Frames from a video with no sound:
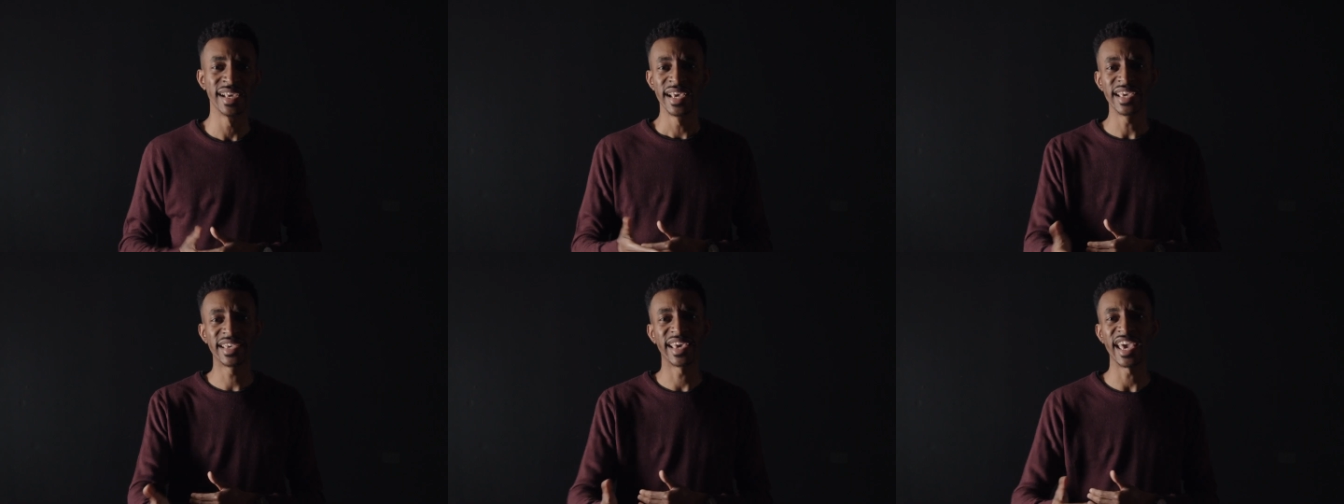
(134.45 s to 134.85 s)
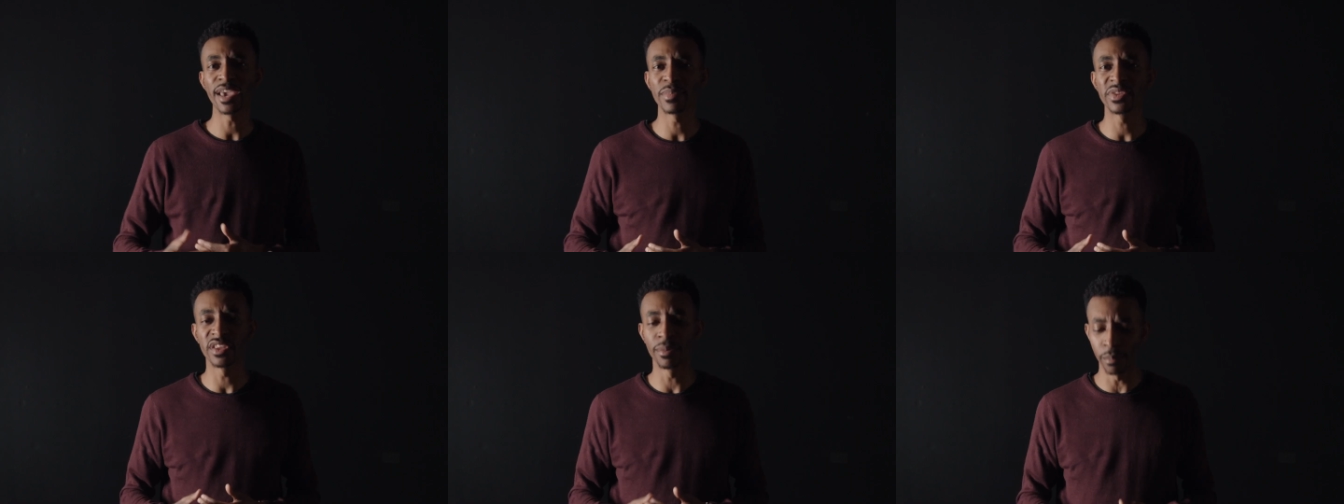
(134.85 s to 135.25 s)
He
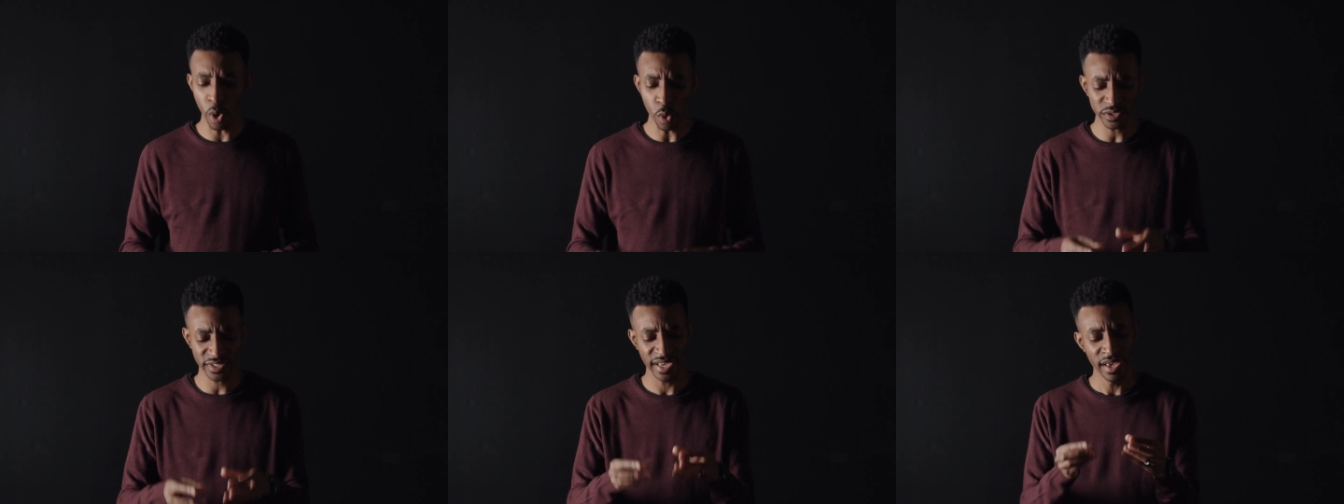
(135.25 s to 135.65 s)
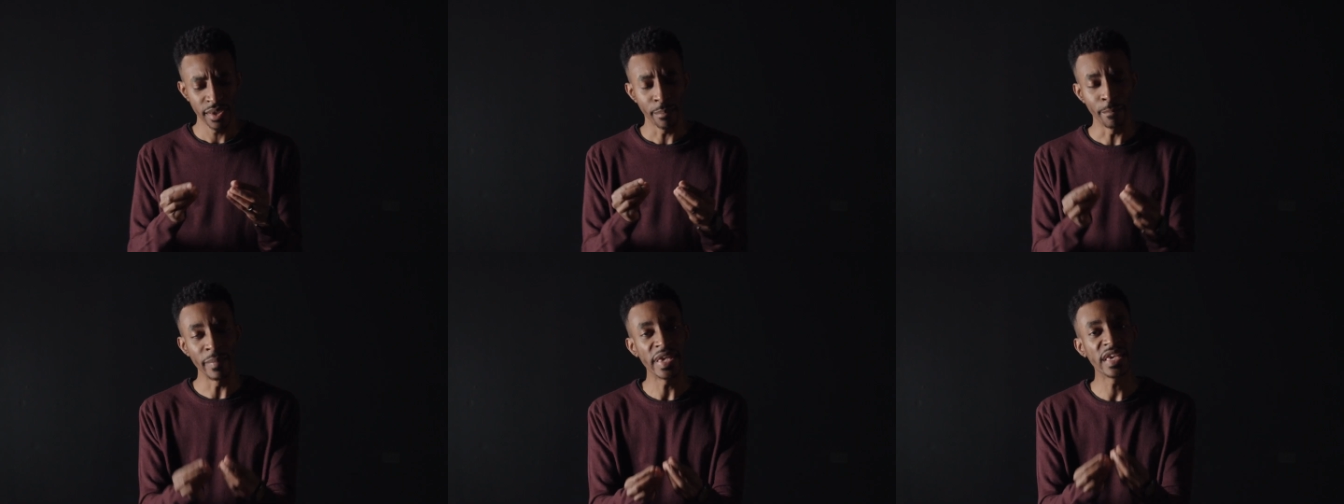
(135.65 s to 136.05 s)
came in the most
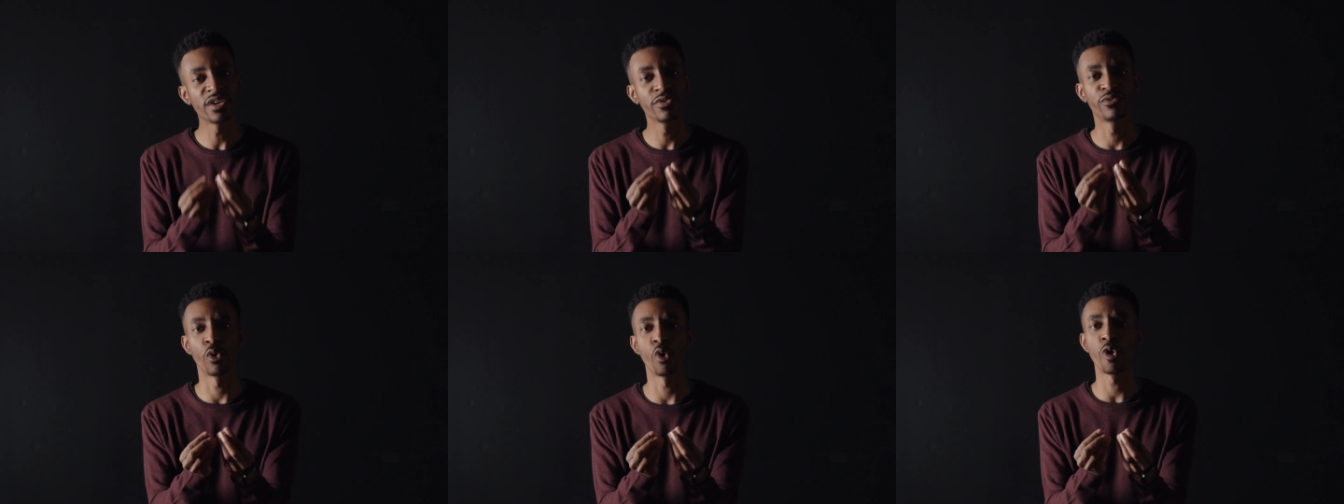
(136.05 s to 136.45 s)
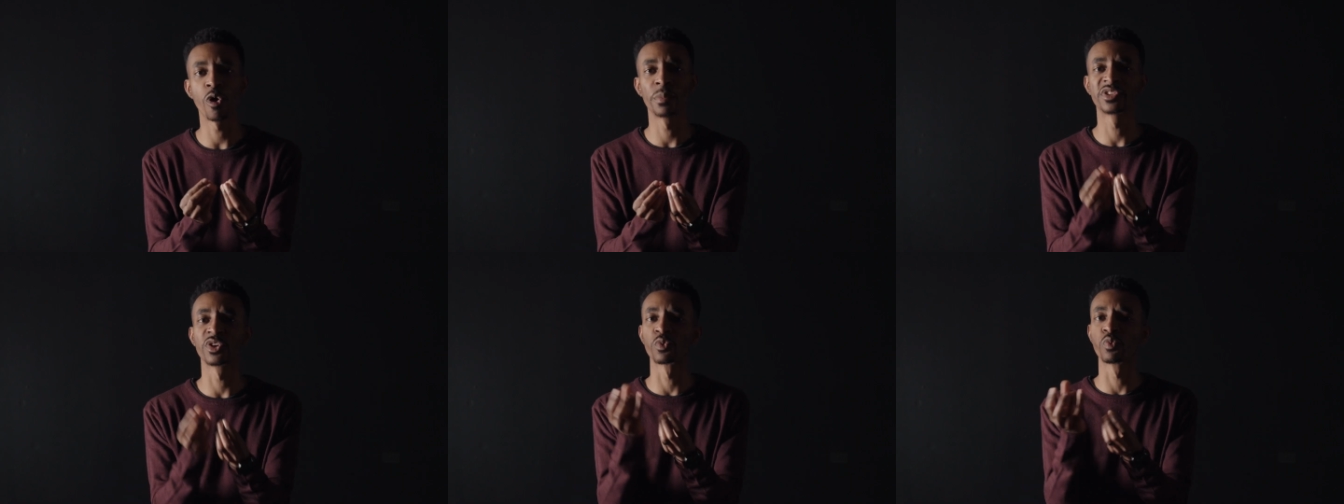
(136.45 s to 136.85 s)
meek
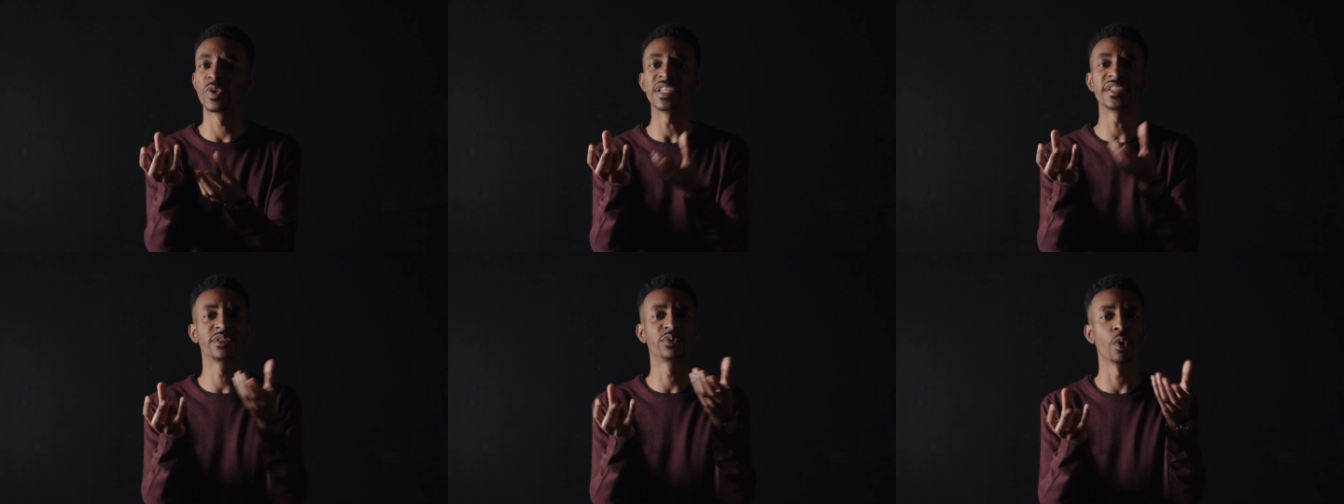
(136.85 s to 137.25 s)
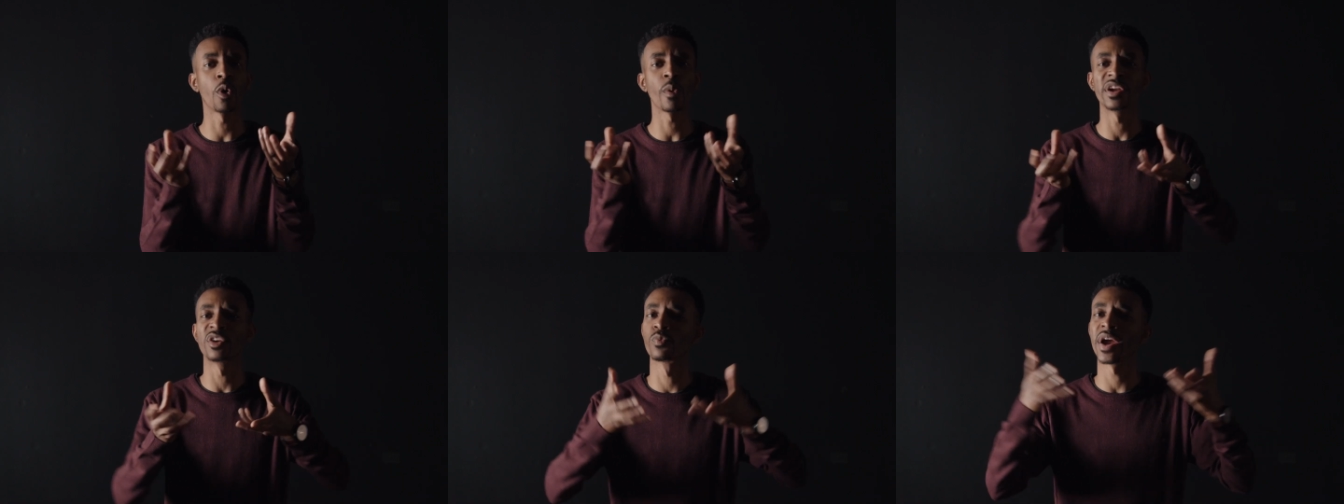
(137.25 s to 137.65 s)
form to
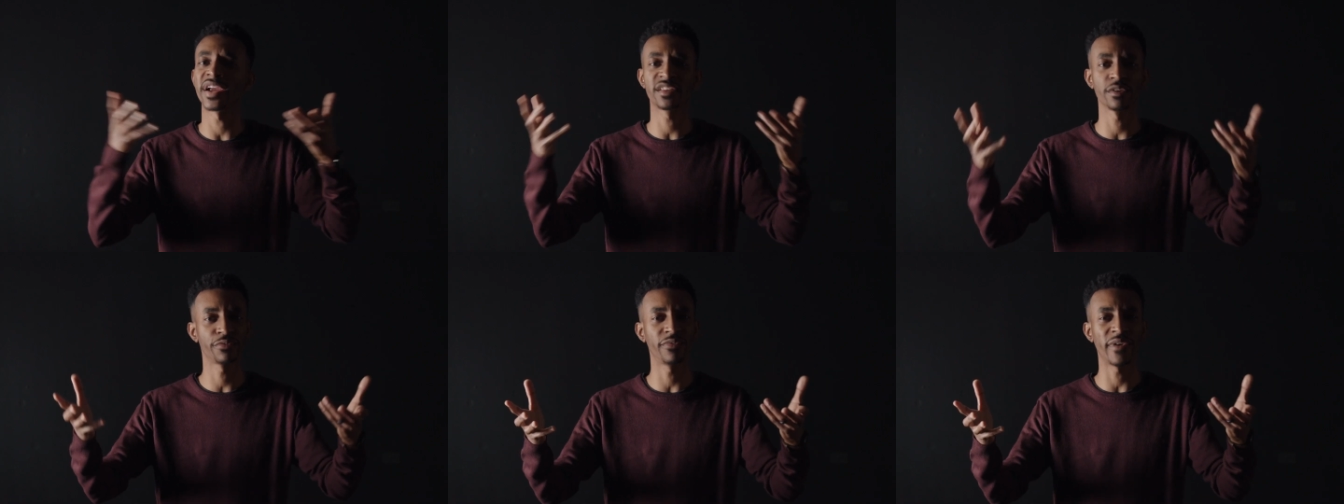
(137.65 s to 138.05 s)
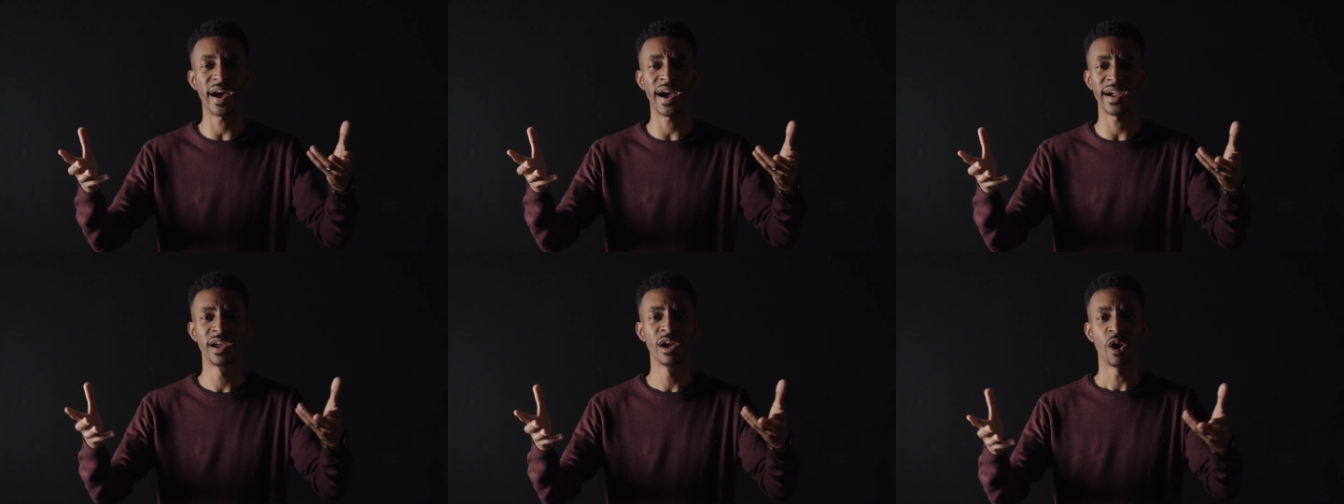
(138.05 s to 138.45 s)
restore and
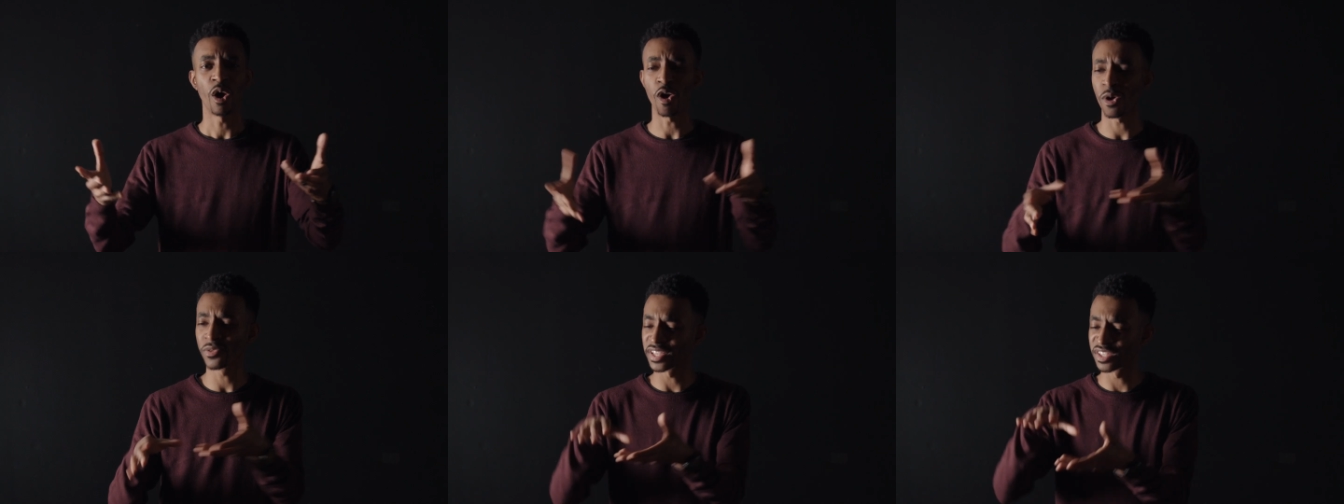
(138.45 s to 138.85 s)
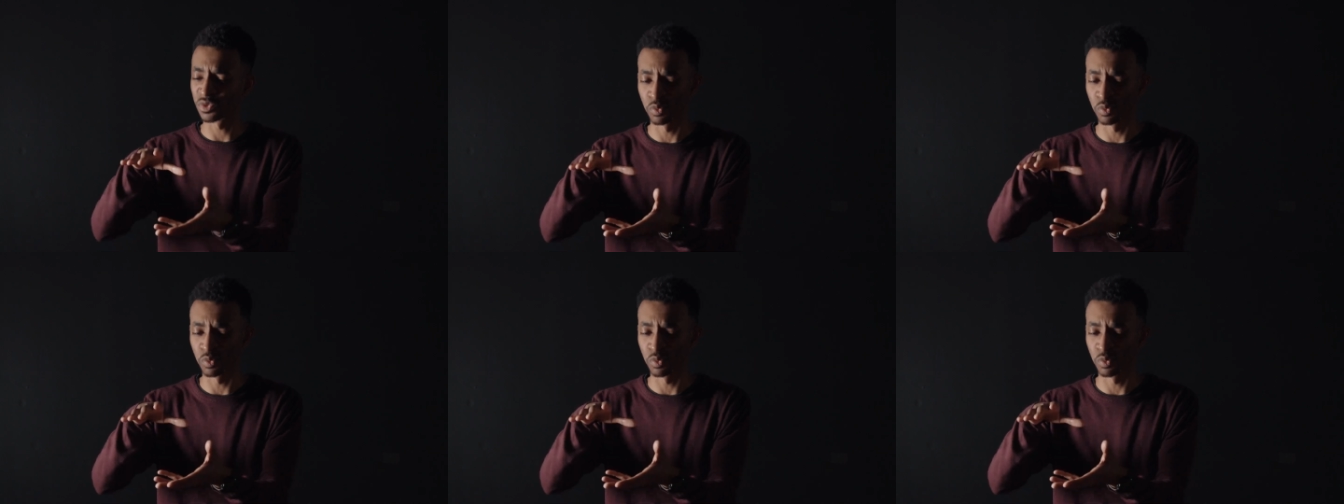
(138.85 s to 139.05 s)
rectify all that's